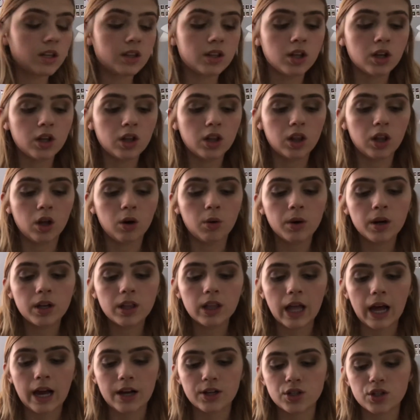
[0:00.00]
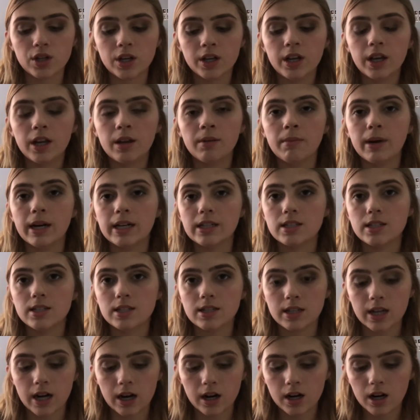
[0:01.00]
the lower lash line and
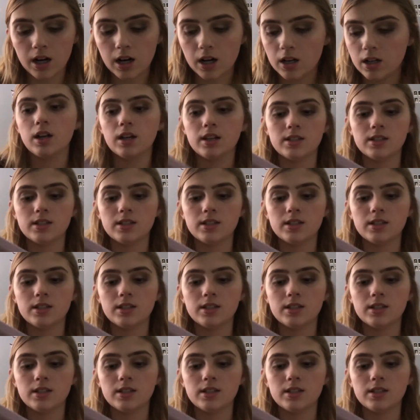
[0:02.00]
mascara.